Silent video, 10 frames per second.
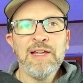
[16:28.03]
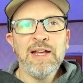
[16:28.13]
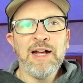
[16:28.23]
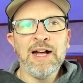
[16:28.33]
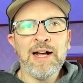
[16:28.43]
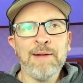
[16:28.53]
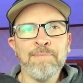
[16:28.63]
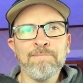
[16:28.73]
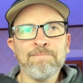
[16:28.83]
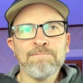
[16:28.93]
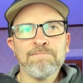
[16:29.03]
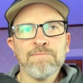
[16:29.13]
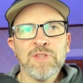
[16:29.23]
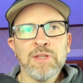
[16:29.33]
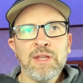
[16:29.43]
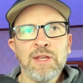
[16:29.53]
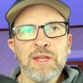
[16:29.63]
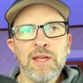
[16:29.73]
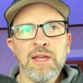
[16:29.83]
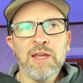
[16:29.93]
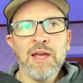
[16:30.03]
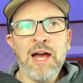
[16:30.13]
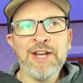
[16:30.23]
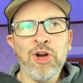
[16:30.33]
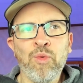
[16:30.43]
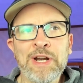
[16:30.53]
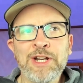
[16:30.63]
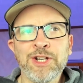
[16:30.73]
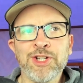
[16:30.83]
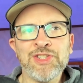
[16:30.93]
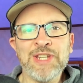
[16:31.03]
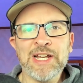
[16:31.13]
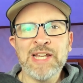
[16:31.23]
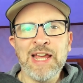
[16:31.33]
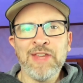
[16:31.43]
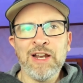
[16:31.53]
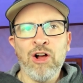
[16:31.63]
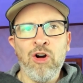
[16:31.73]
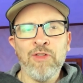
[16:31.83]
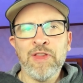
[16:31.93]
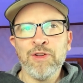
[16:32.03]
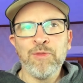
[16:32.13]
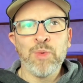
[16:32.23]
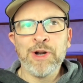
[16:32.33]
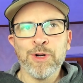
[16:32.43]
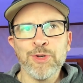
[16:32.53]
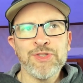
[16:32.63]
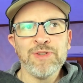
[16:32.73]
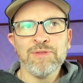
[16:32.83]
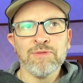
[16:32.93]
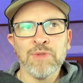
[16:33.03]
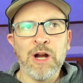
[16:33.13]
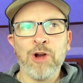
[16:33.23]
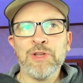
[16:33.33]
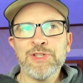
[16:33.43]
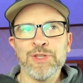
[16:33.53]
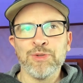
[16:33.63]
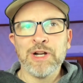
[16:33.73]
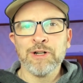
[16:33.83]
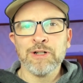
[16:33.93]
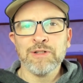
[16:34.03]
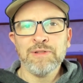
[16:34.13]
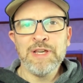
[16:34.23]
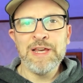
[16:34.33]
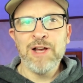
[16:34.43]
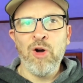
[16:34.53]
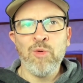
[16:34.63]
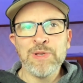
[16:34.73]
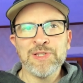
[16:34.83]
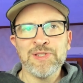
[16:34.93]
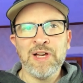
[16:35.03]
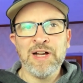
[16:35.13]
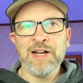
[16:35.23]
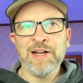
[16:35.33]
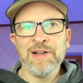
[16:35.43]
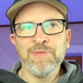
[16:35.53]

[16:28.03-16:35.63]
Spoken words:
I don't want it to just dictate that all the runners, regardless of the runner, he always a